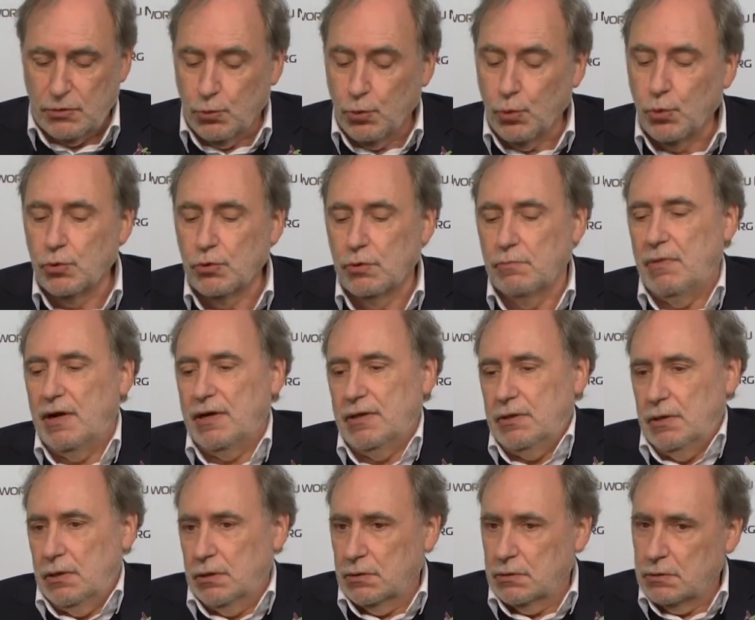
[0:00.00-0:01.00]
ruled
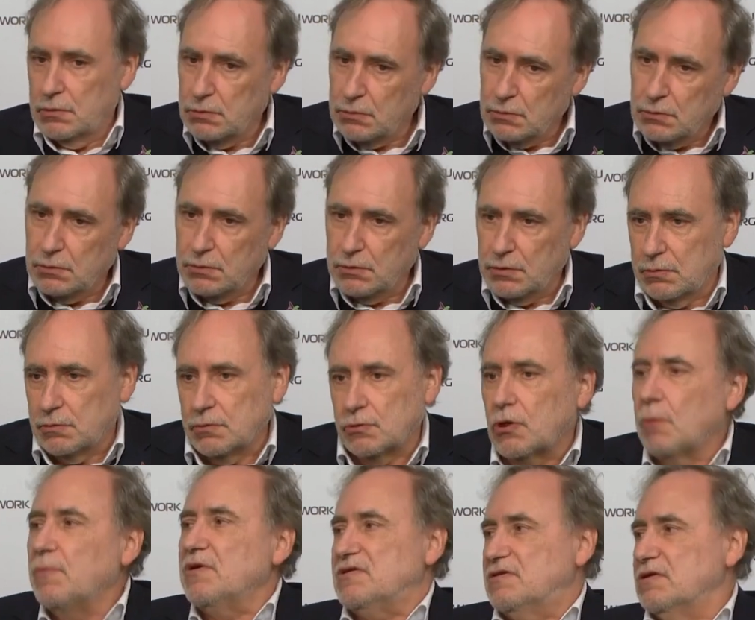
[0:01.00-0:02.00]
by
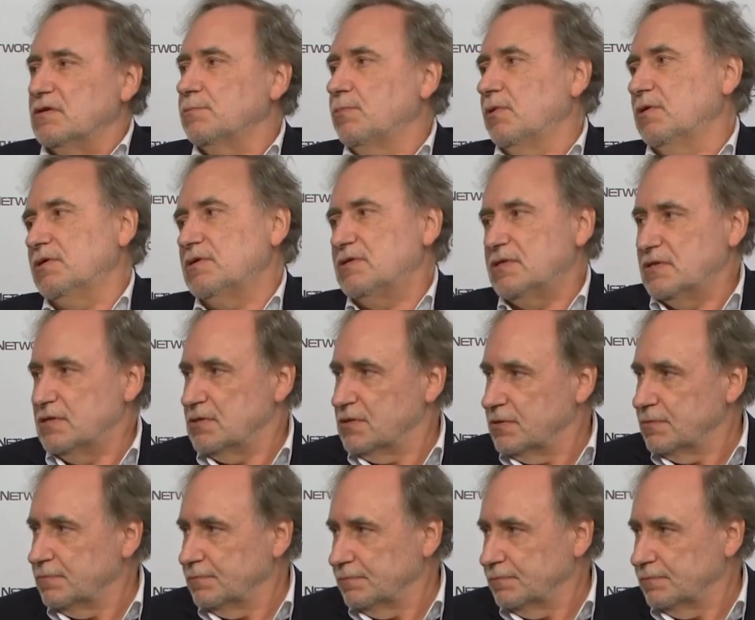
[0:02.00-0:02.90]
domestic policies.